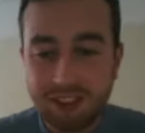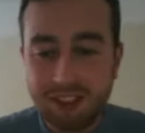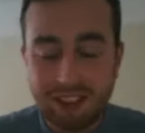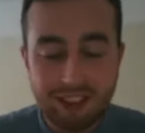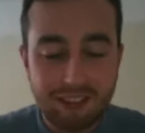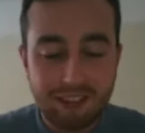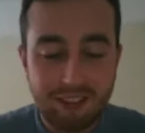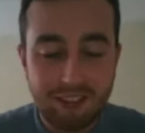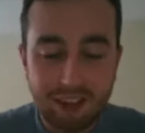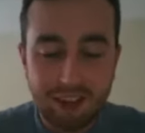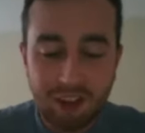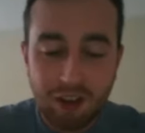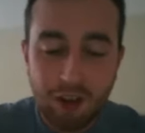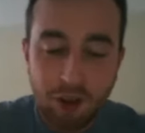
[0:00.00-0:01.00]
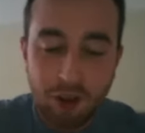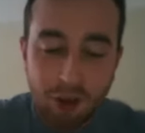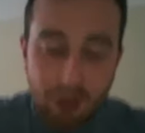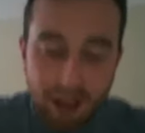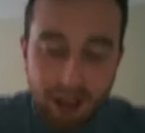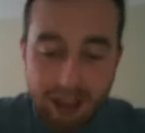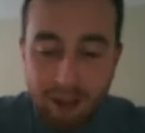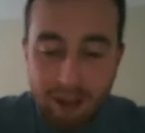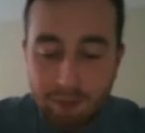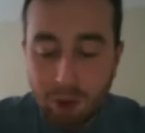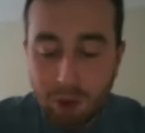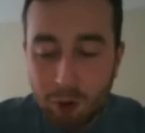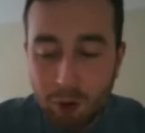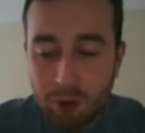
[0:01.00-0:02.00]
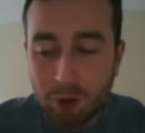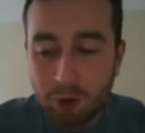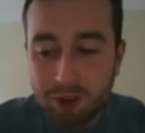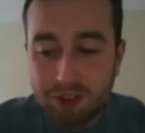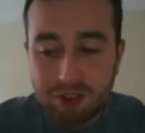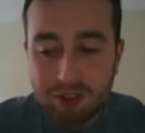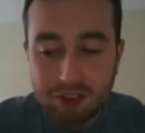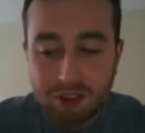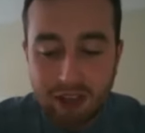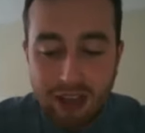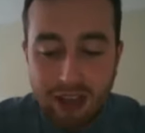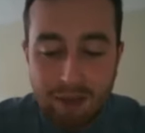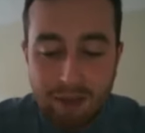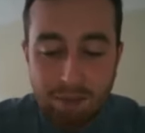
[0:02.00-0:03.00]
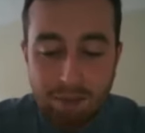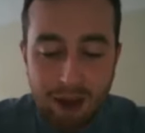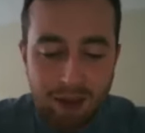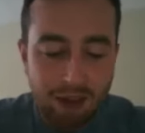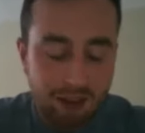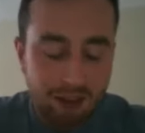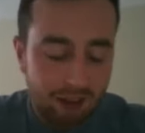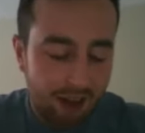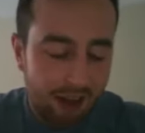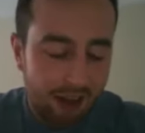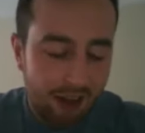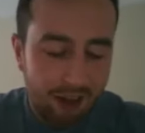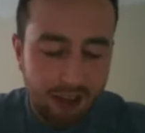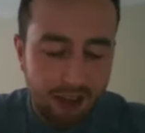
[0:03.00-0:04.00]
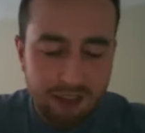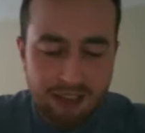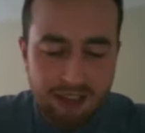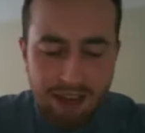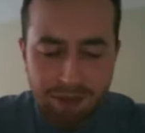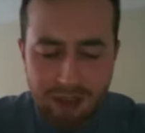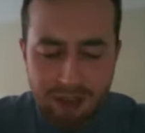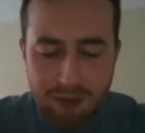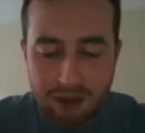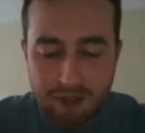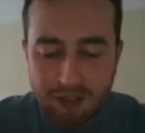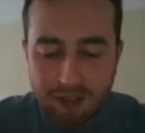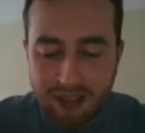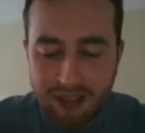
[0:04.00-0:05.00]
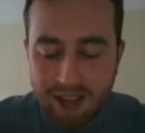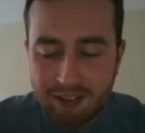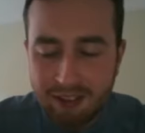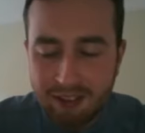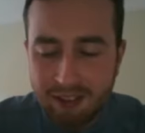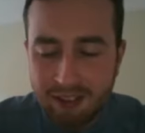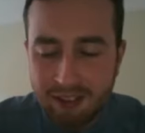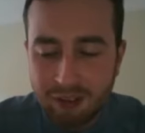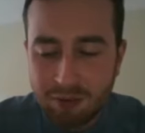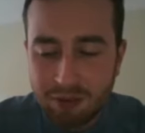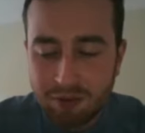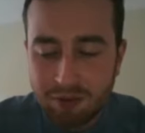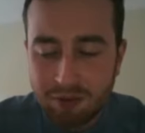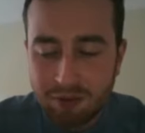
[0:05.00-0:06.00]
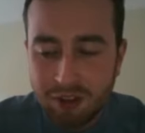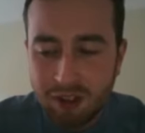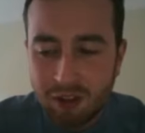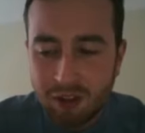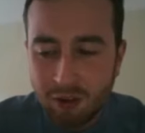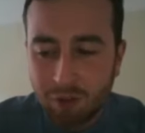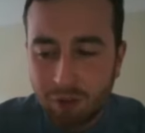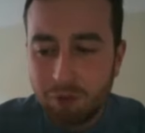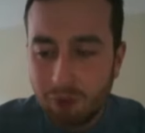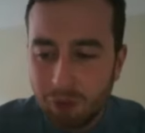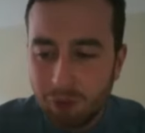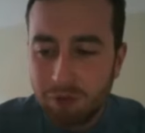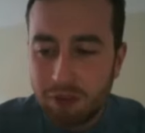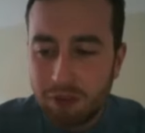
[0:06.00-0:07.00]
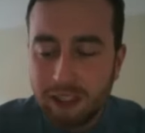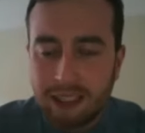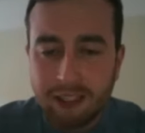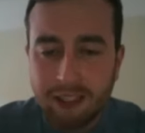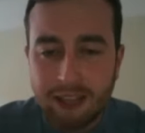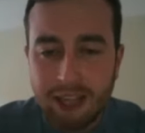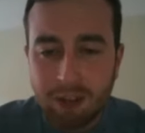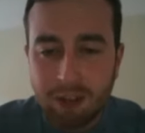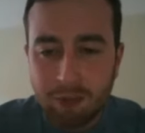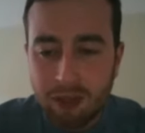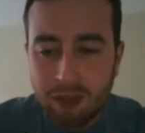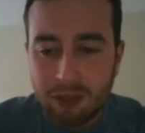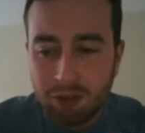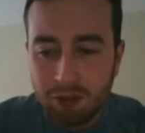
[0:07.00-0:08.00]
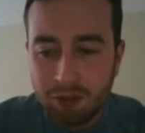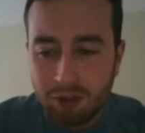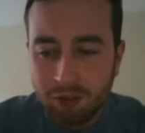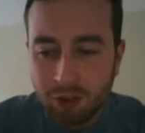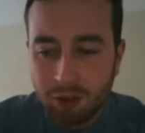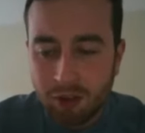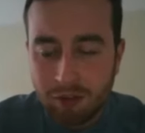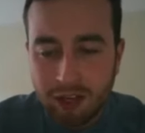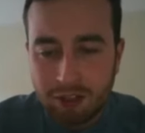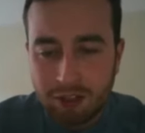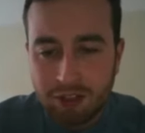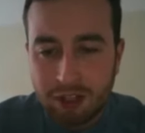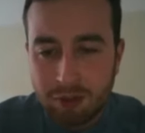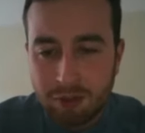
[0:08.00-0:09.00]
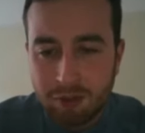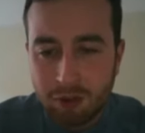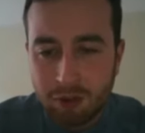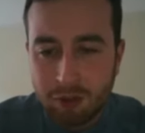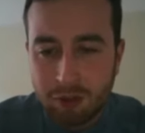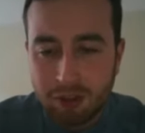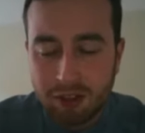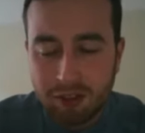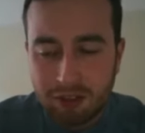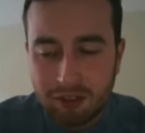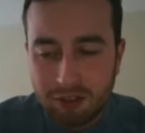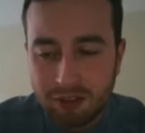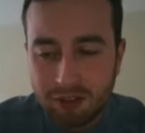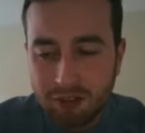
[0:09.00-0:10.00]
here and there. Who knows? But I think it's definitely a bit of a lesson in terms of the Daily Record making sure they've got their facts right before they print things.